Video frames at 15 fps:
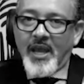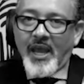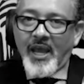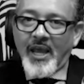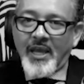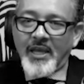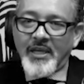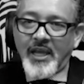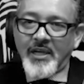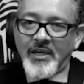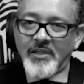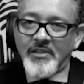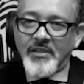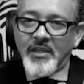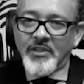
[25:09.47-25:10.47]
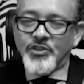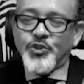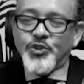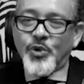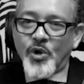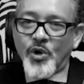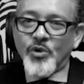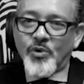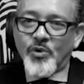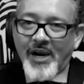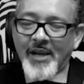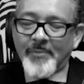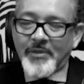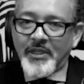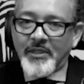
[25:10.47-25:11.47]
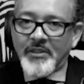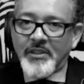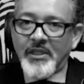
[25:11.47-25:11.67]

And a strong Grambling